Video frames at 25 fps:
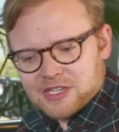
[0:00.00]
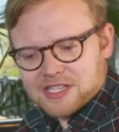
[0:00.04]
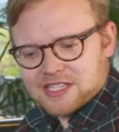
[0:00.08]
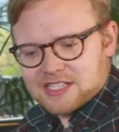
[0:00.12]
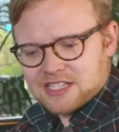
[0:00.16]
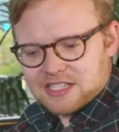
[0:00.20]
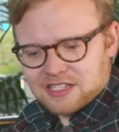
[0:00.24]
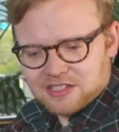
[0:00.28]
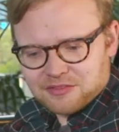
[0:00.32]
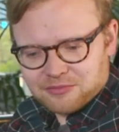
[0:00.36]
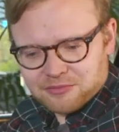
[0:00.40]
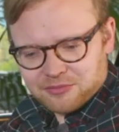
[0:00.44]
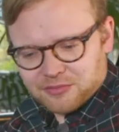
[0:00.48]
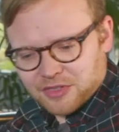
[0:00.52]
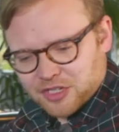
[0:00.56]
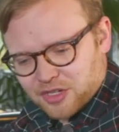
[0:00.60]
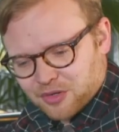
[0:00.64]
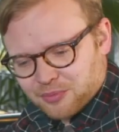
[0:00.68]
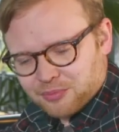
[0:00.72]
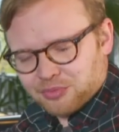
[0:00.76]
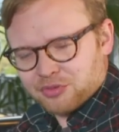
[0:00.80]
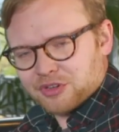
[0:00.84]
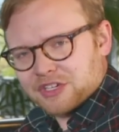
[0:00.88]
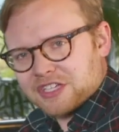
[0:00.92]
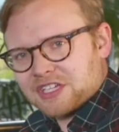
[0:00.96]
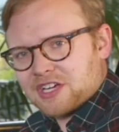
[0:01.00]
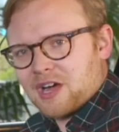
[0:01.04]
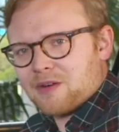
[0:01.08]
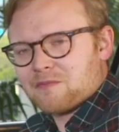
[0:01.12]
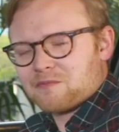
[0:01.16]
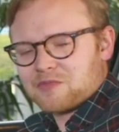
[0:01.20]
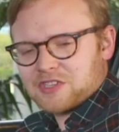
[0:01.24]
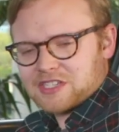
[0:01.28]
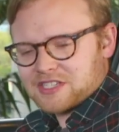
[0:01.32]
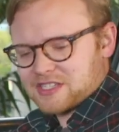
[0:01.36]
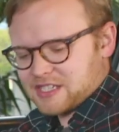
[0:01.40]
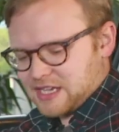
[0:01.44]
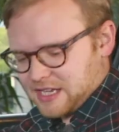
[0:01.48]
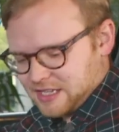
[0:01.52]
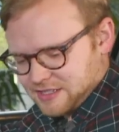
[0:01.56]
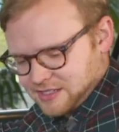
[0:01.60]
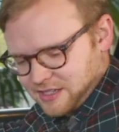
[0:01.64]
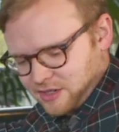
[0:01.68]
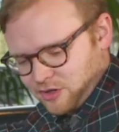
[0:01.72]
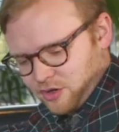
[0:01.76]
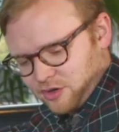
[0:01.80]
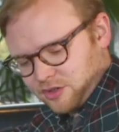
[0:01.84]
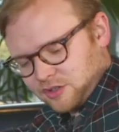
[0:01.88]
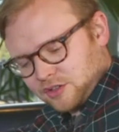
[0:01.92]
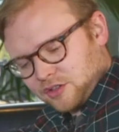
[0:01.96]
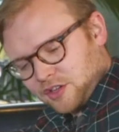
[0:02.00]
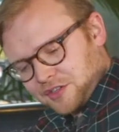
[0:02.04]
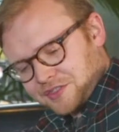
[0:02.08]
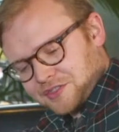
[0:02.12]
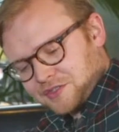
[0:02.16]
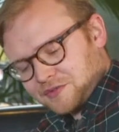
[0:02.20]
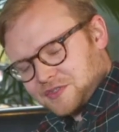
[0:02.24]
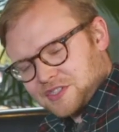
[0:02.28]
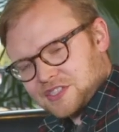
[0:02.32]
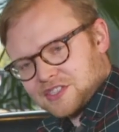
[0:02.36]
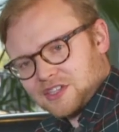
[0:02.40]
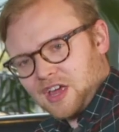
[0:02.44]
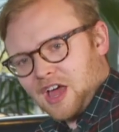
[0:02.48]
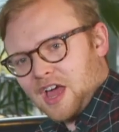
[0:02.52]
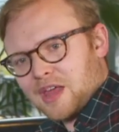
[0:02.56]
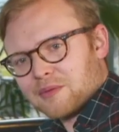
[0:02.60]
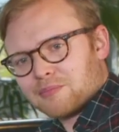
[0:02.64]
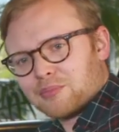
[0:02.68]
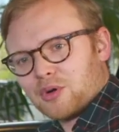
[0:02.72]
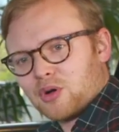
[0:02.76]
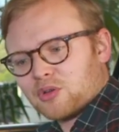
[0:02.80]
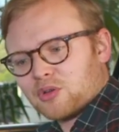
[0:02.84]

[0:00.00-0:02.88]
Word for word: we sit in, you know, pretty comfy seats. They got lots of side